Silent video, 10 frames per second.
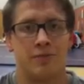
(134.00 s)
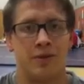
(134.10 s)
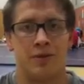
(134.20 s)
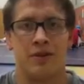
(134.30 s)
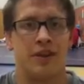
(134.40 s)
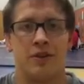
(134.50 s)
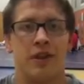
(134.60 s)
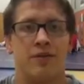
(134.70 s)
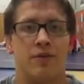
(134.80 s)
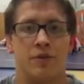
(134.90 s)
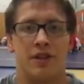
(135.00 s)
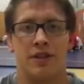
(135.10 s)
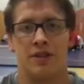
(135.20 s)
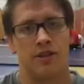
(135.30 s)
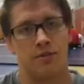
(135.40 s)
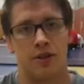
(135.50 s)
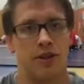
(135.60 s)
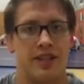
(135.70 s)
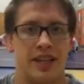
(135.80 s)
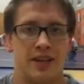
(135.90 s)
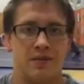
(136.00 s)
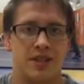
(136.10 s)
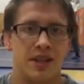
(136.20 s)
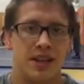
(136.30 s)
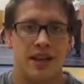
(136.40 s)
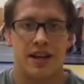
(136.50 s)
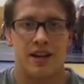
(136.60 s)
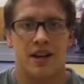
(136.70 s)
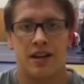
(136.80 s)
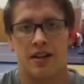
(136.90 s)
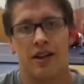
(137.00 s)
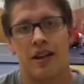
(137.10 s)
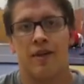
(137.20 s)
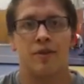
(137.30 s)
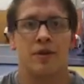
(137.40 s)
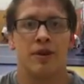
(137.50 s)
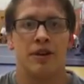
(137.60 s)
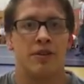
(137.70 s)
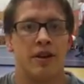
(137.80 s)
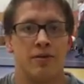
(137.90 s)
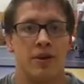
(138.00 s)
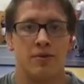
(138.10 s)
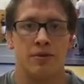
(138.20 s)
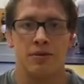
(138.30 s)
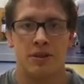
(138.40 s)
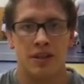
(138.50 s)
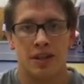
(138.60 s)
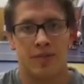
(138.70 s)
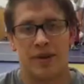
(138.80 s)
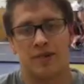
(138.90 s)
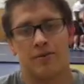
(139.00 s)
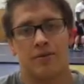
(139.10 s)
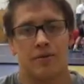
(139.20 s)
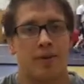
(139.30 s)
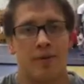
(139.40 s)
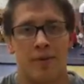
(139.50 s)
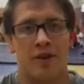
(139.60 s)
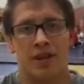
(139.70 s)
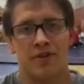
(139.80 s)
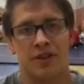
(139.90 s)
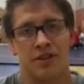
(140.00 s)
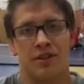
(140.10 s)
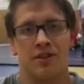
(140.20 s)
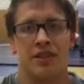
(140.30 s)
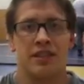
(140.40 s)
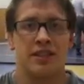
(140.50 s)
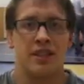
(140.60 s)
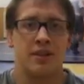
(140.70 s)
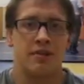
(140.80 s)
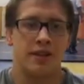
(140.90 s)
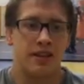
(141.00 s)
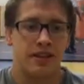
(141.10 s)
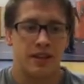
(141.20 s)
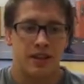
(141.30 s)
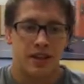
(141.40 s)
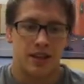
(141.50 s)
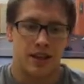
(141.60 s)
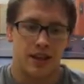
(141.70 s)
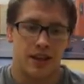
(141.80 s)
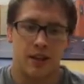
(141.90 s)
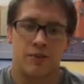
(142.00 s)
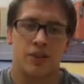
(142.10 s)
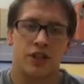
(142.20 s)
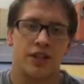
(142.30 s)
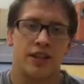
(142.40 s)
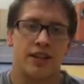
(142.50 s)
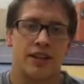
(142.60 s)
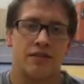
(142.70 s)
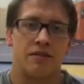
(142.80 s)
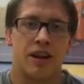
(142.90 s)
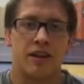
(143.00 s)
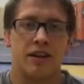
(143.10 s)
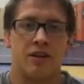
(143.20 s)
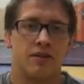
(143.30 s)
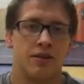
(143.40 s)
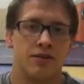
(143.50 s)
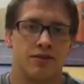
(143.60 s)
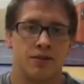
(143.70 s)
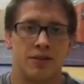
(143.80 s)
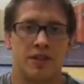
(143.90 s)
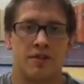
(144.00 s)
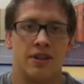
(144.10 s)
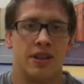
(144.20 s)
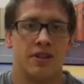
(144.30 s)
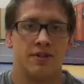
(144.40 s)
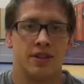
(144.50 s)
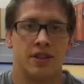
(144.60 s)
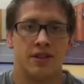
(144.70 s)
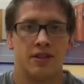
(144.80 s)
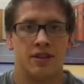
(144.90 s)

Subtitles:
been very grateful to be on some good teams, and I've been around great people. Met some of my best friends on the wrestling team that I appreciate, and I think I'll talk to them for the rest of my life. So.